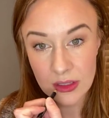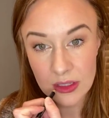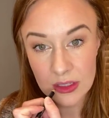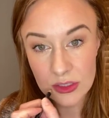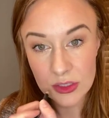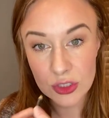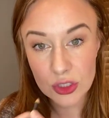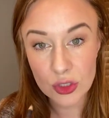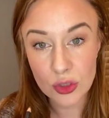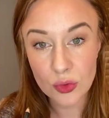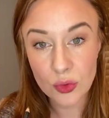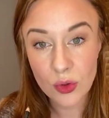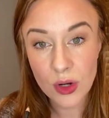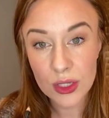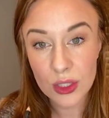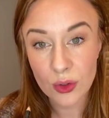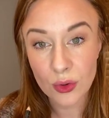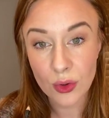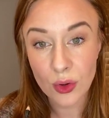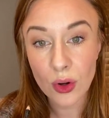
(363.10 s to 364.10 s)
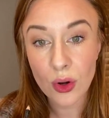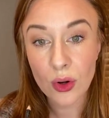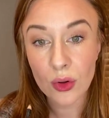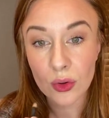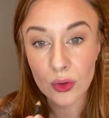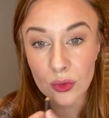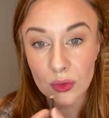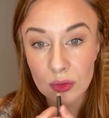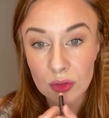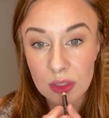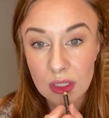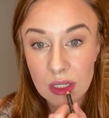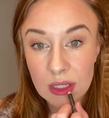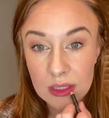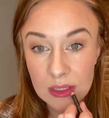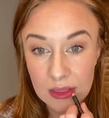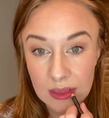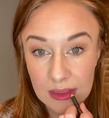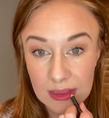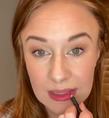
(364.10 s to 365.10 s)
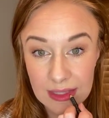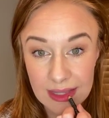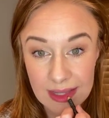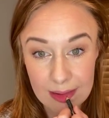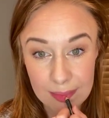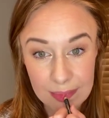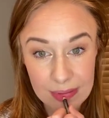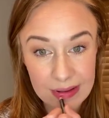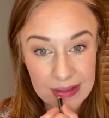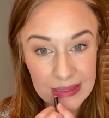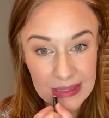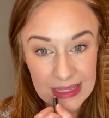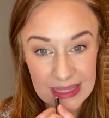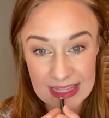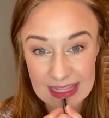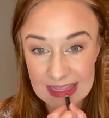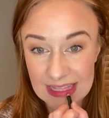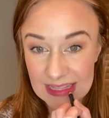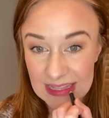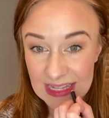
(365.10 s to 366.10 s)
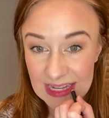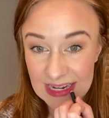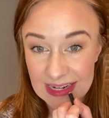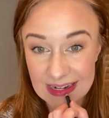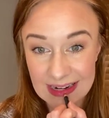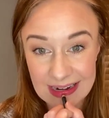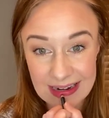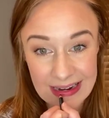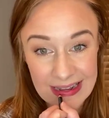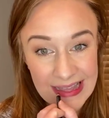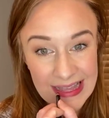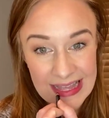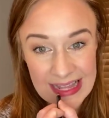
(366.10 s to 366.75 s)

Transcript: Do your whole lip in the liner.